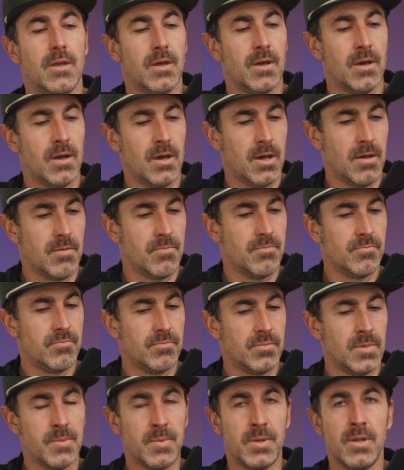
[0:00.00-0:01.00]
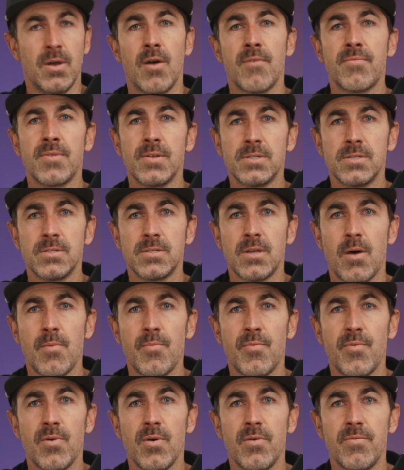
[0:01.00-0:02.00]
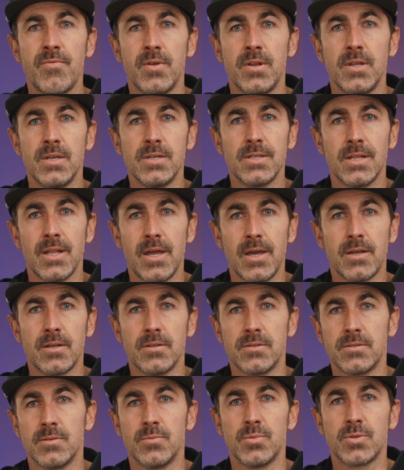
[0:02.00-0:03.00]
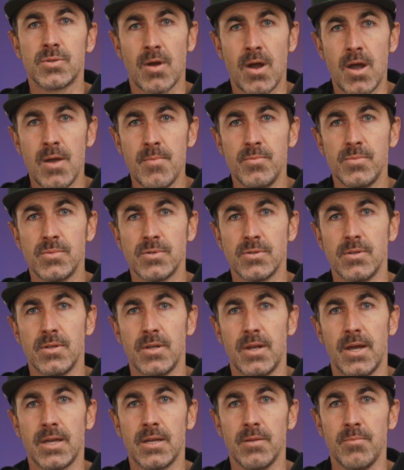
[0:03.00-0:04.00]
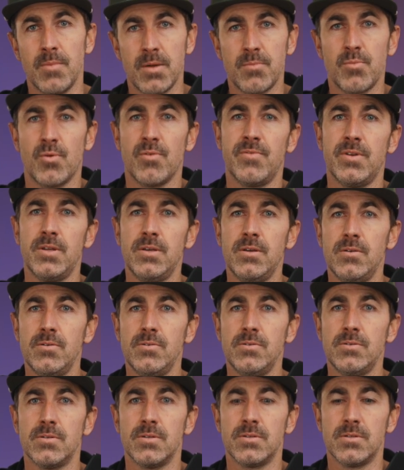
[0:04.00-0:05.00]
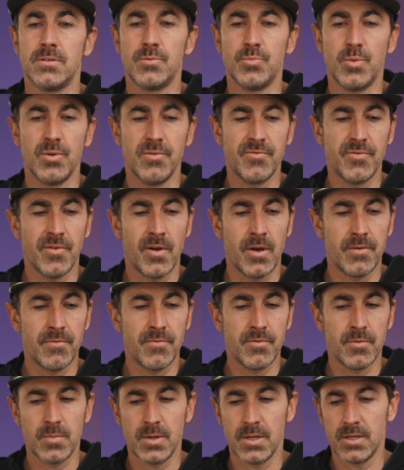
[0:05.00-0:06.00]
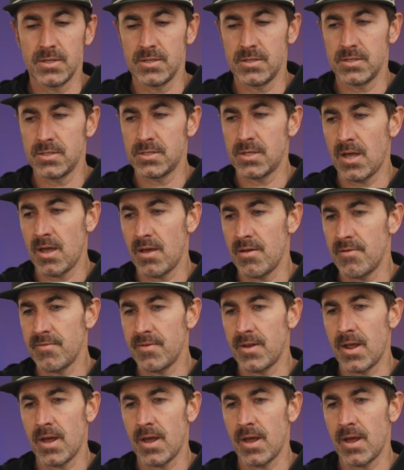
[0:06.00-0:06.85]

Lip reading: Let me know if this is helpful. If it is, like and subscribe so that I can make more videos. This has been fun for me to just have an